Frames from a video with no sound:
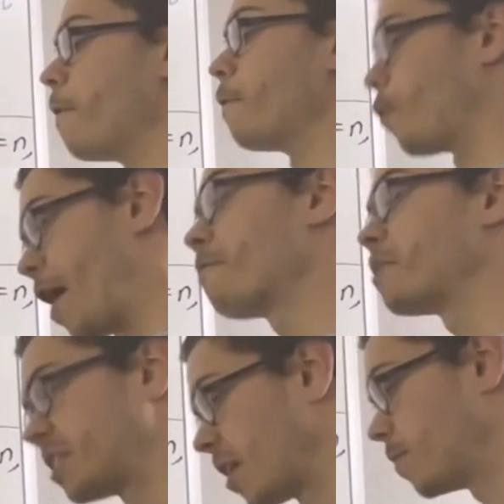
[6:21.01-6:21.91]
for
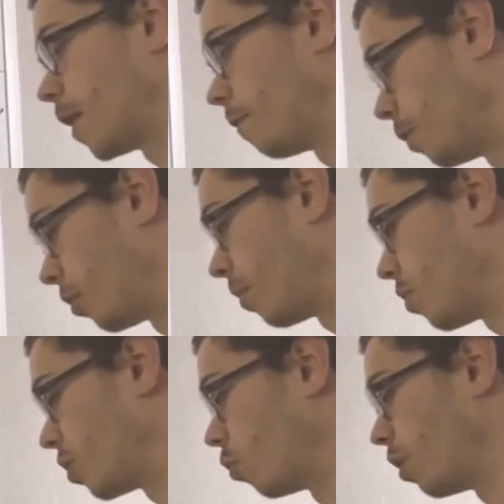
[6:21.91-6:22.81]
every subset of real
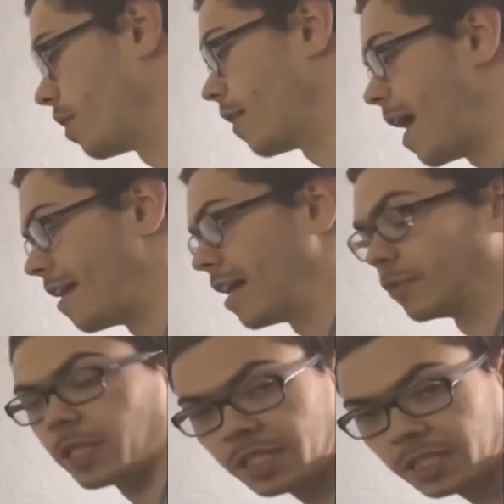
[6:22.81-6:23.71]
numbers with n
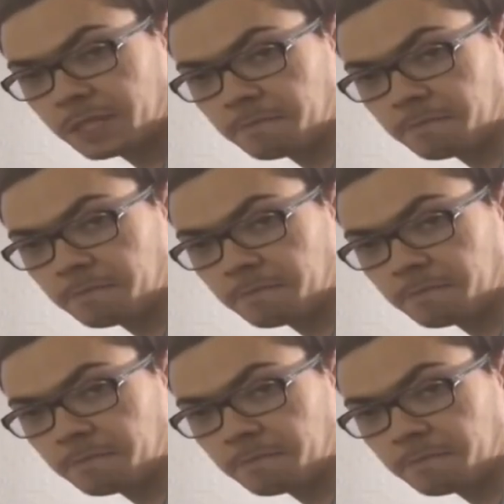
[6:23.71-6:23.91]
elements.